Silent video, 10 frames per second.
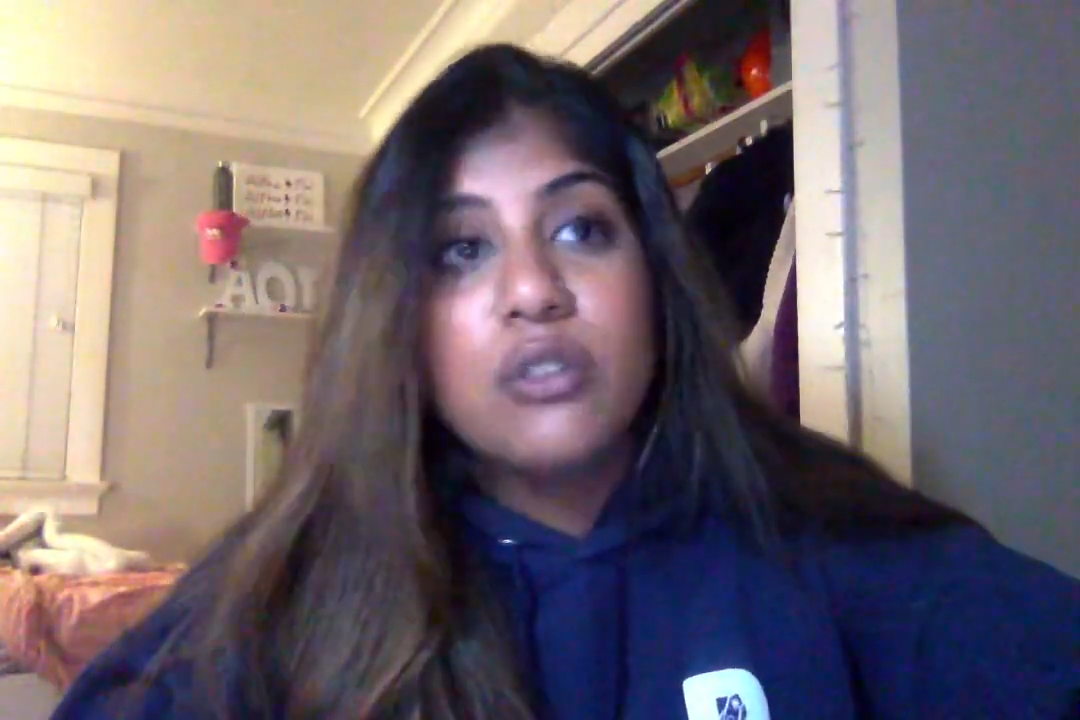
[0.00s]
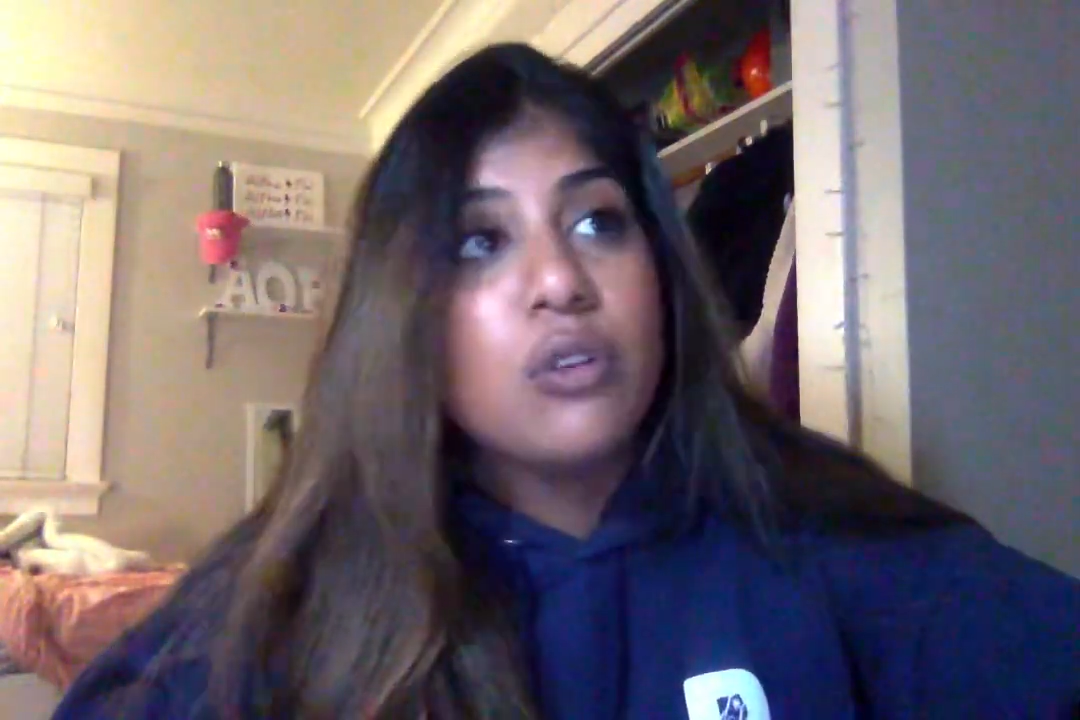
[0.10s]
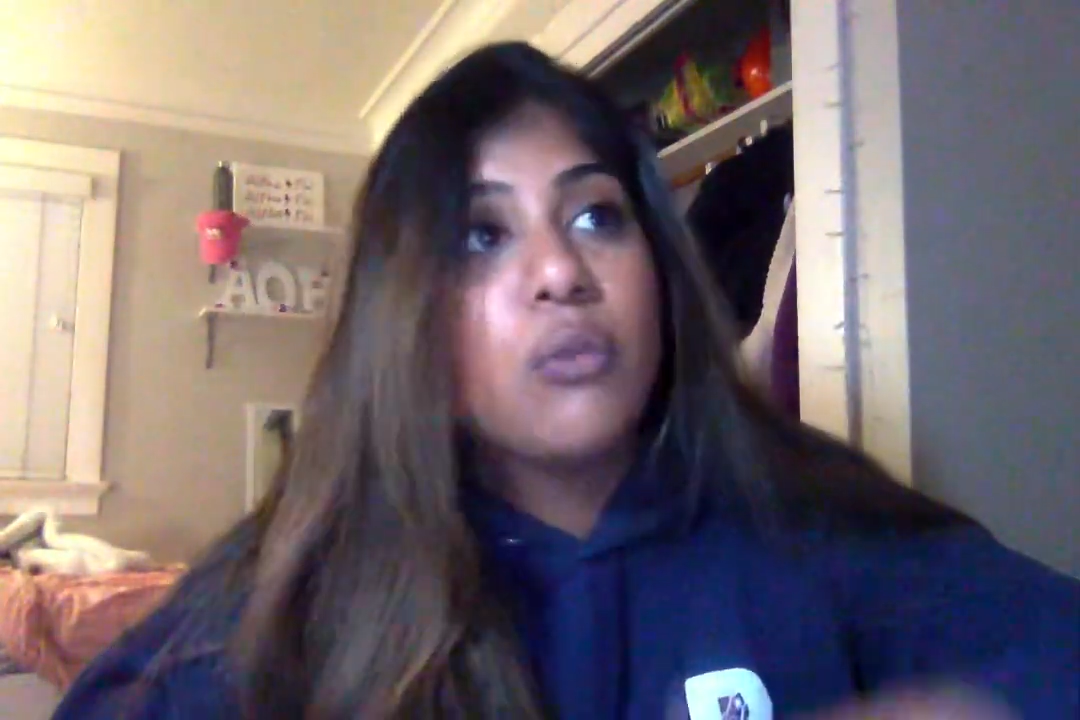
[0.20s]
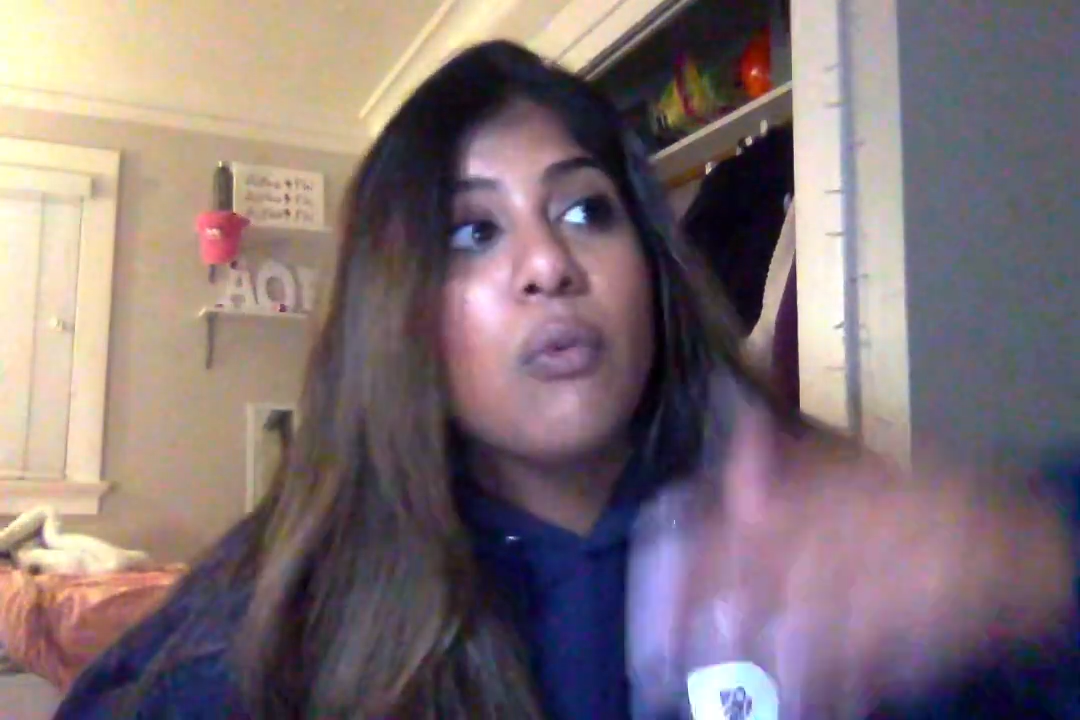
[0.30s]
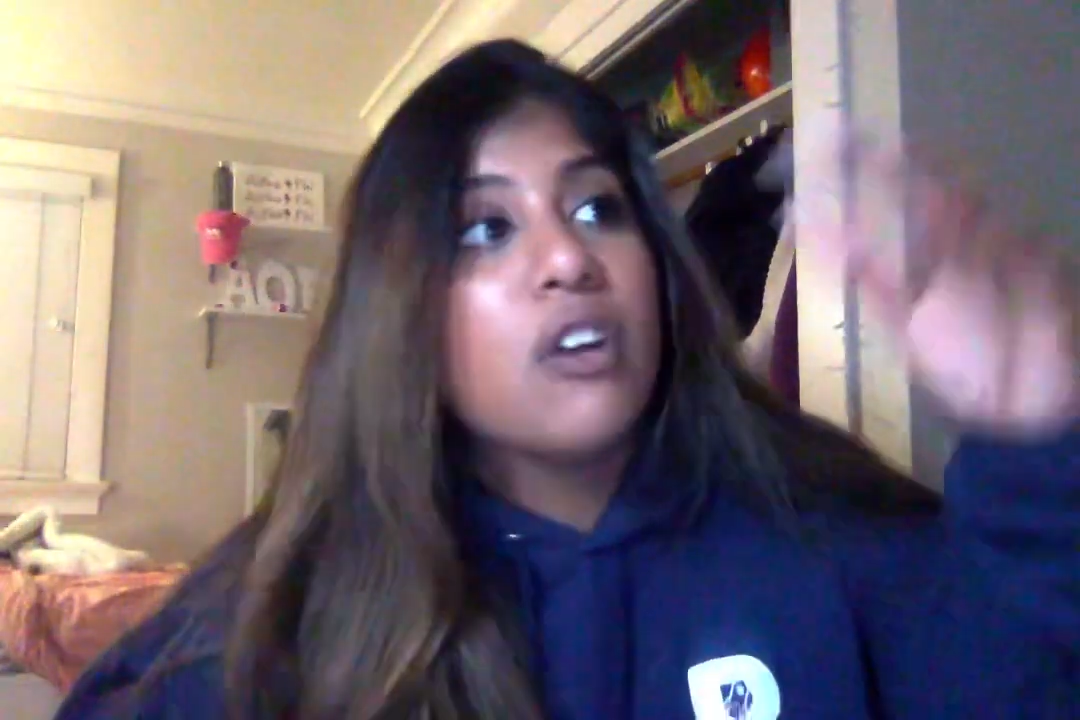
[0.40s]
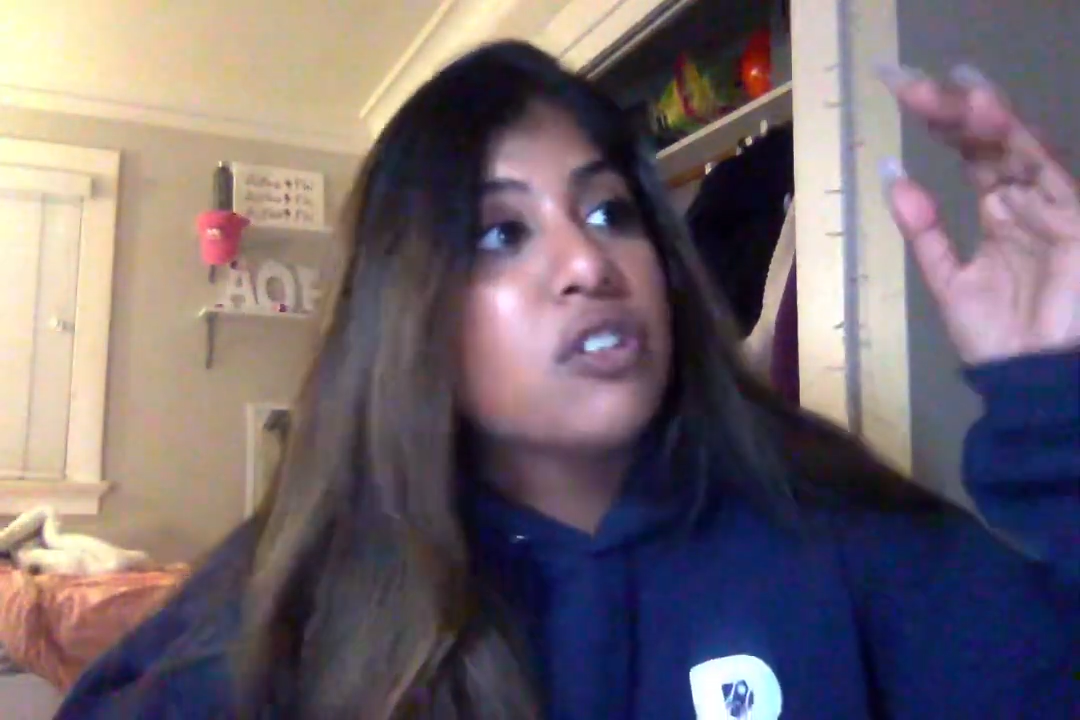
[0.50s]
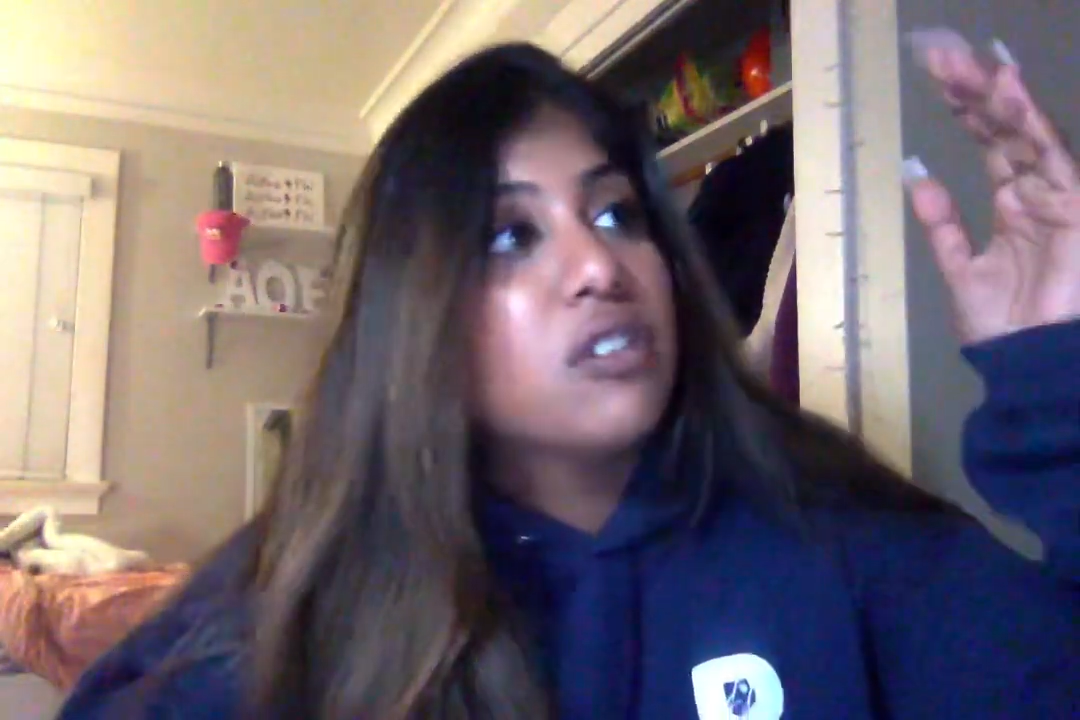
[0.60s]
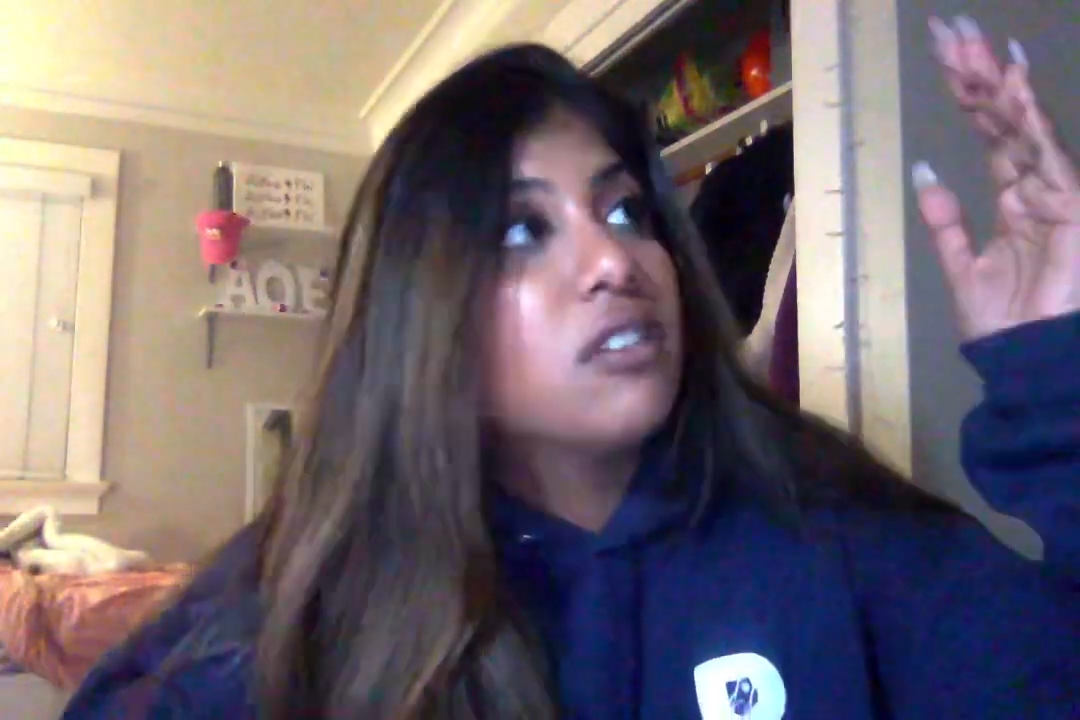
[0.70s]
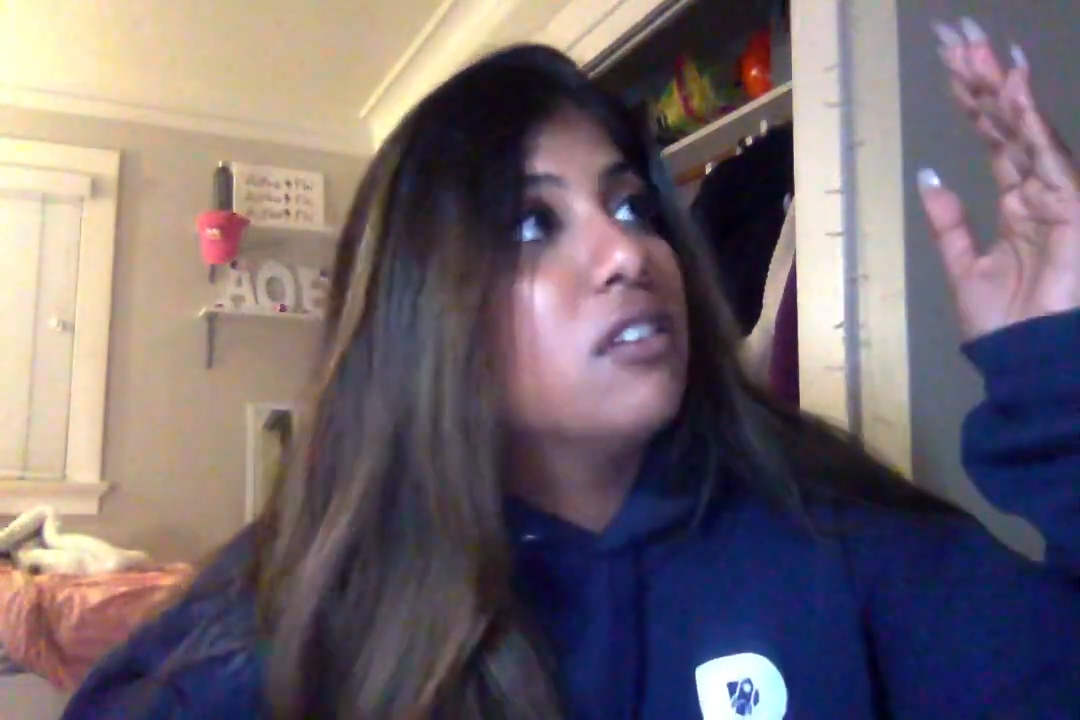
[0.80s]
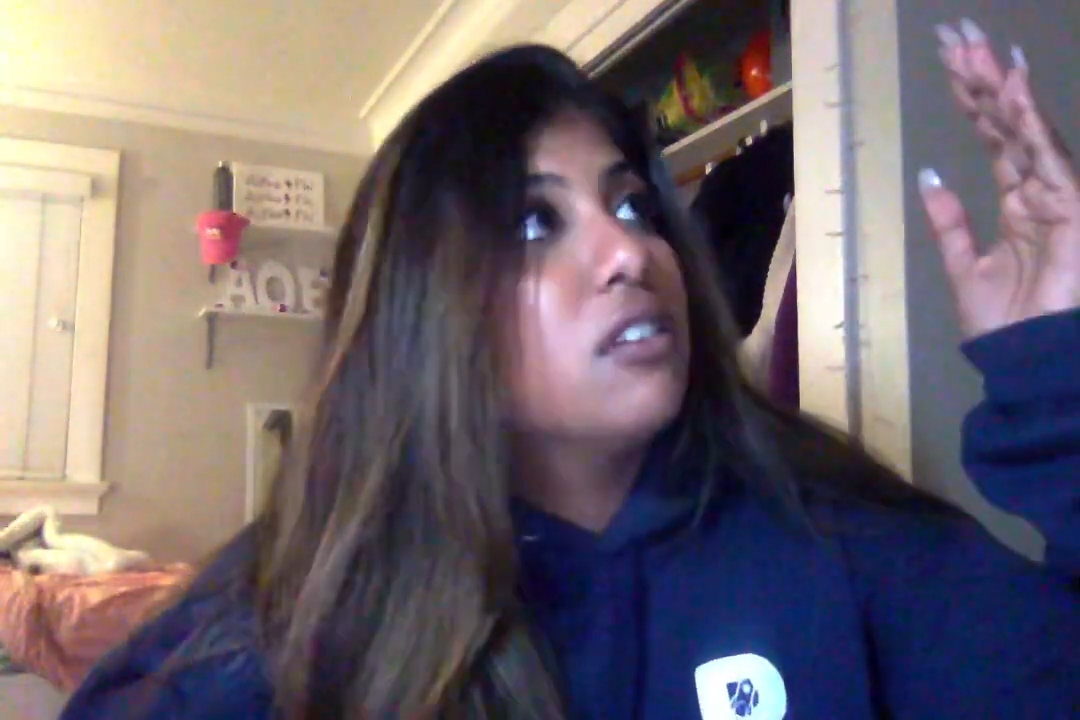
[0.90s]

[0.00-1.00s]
you could watch